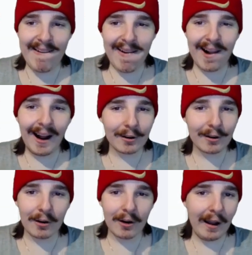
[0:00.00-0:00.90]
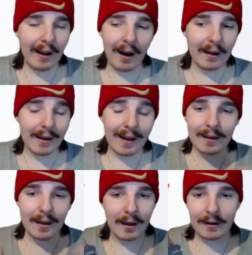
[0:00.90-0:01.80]
I don't know.
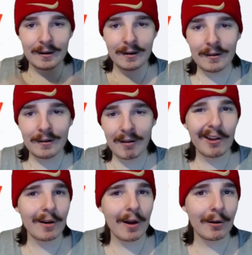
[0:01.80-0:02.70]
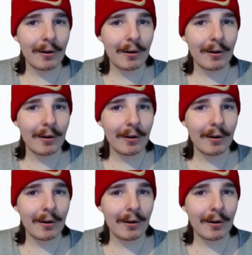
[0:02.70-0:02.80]
I don't know,